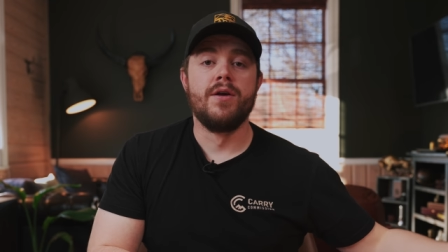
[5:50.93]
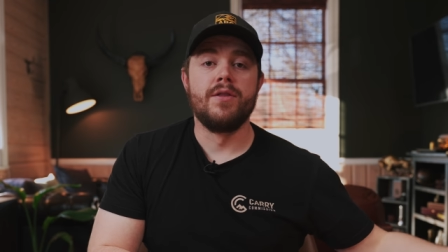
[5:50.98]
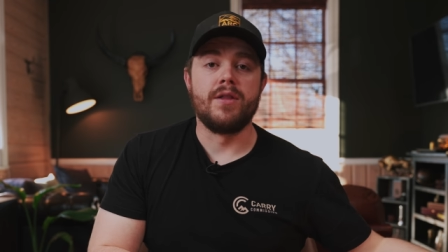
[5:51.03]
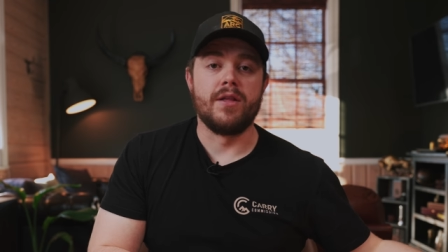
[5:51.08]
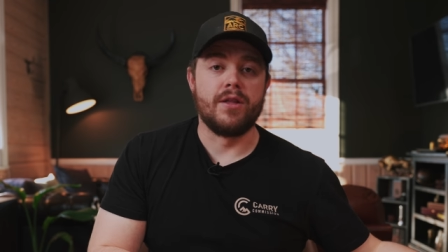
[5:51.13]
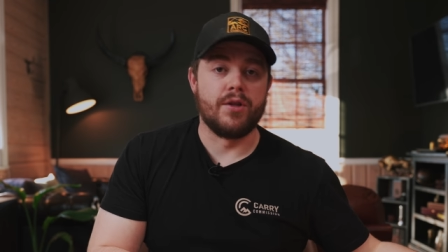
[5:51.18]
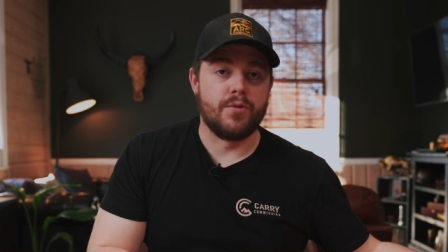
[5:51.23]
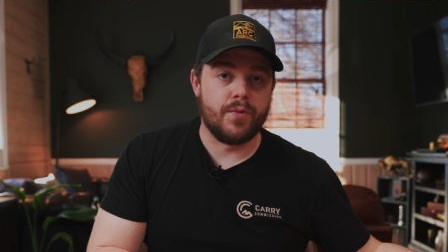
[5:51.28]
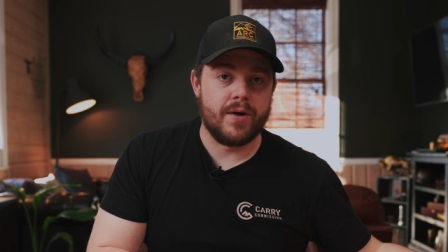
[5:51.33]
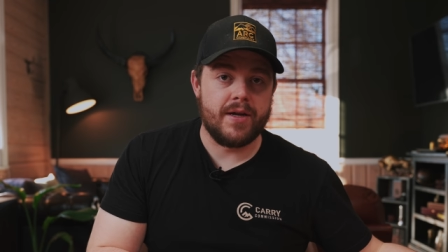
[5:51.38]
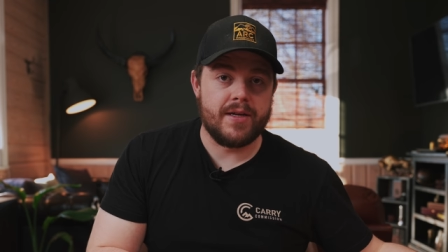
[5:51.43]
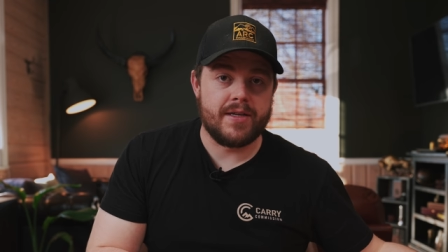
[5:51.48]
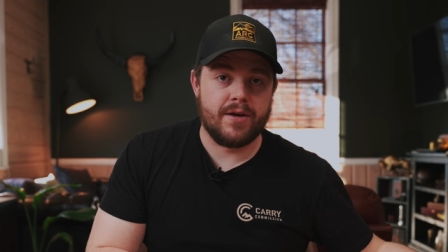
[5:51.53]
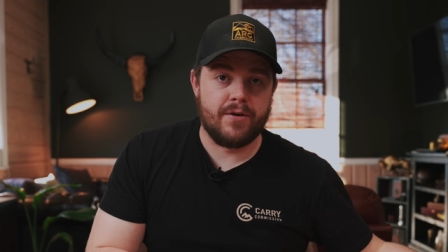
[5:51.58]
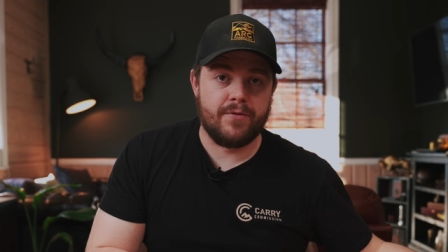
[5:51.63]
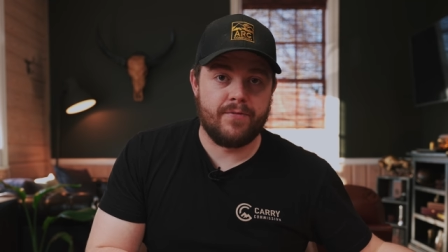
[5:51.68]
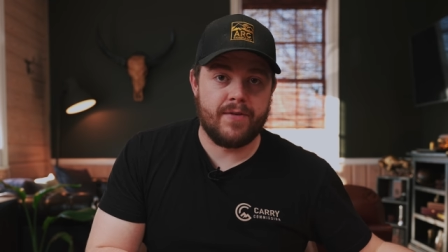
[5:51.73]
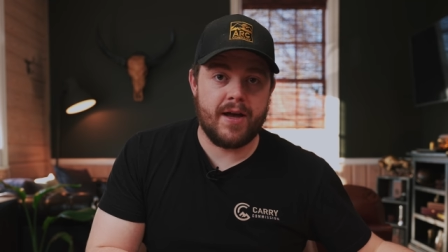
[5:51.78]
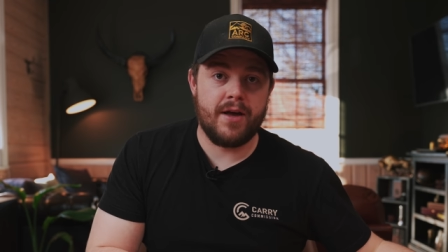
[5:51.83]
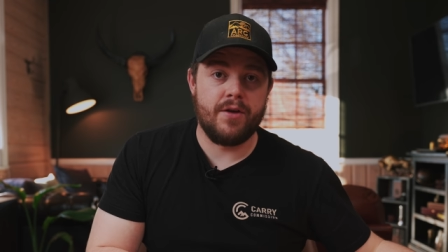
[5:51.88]
than the
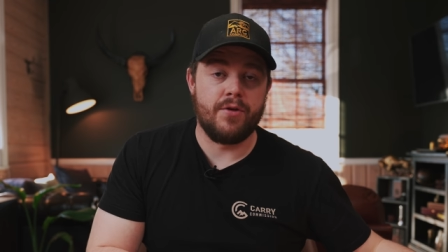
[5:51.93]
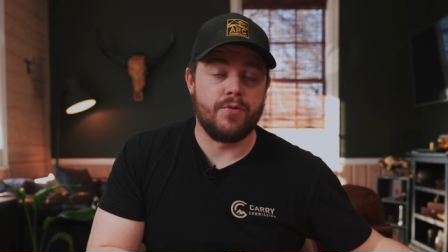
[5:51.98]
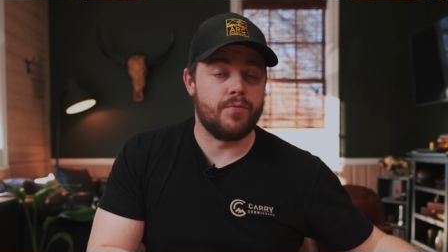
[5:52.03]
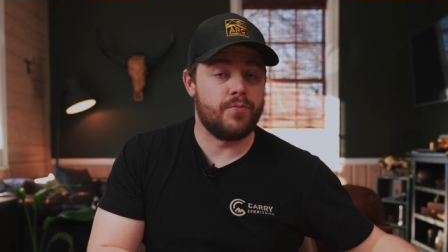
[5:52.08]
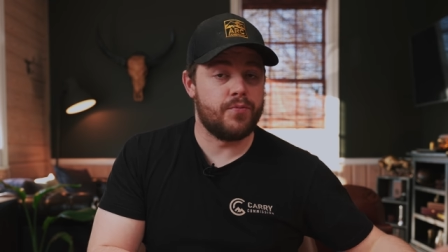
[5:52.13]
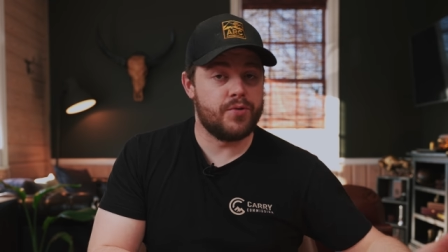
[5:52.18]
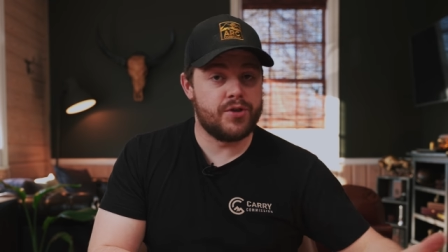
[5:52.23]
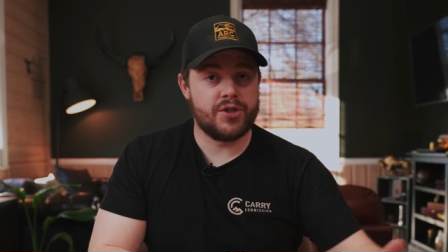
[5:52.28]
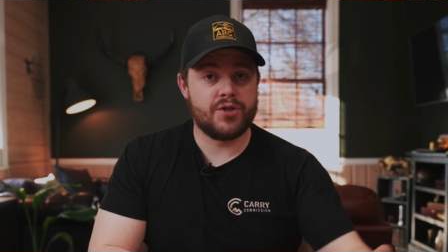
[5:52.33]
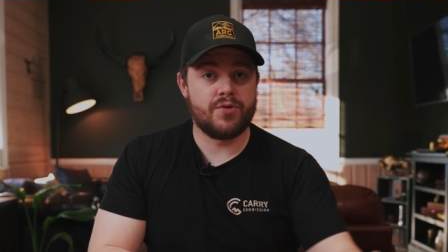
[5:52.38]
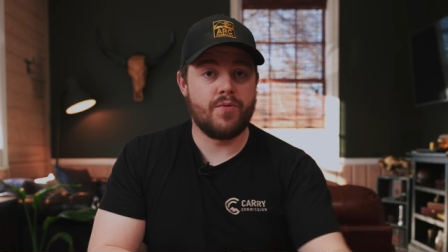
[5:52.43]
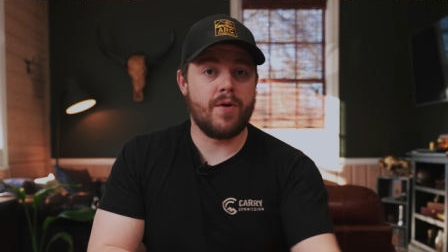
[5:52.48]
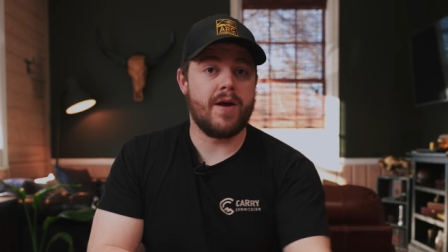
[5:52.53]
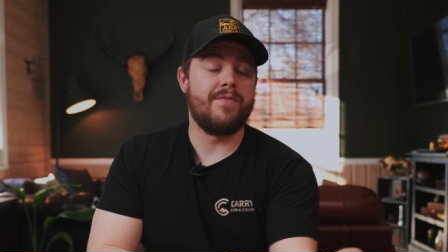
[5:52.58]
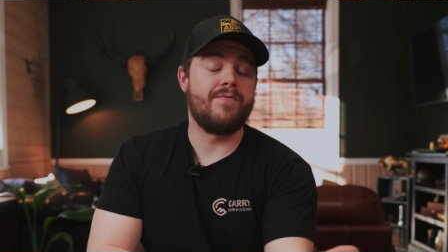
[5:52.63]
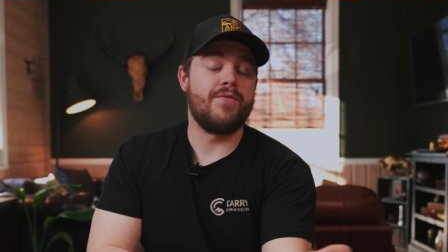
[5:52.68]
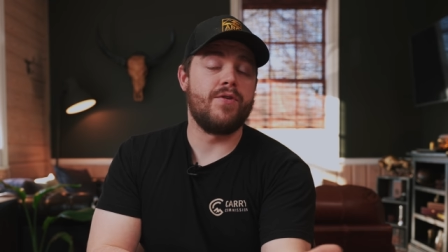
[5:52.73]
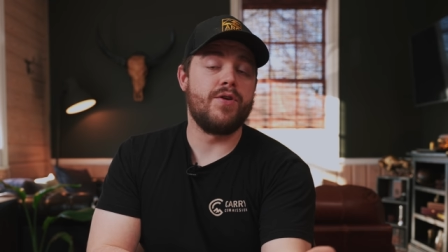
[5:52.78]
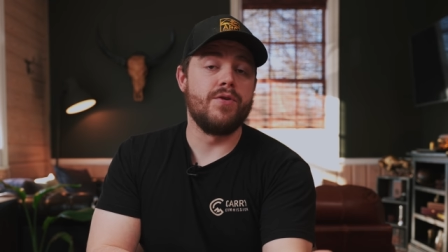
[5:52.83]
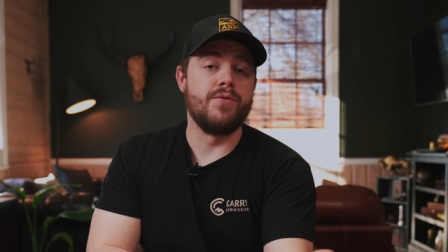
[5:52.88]
retail value, which is
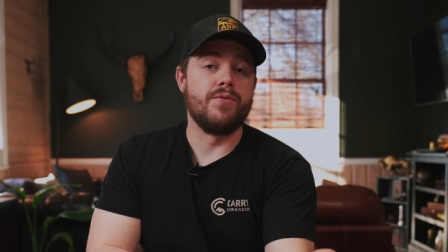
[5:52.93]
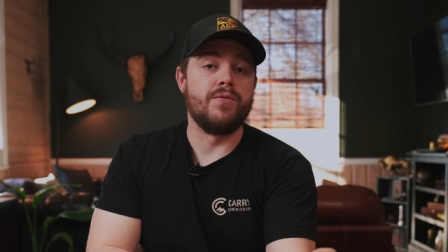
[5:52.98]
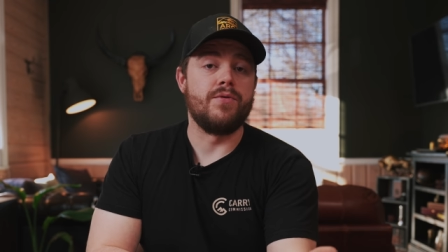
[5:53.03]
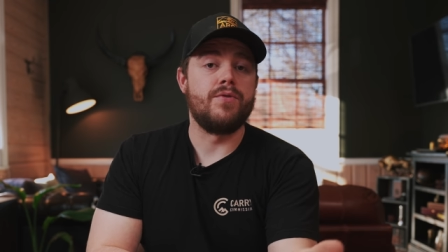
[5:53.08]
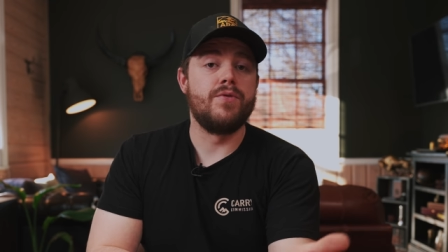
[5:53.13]
great for you.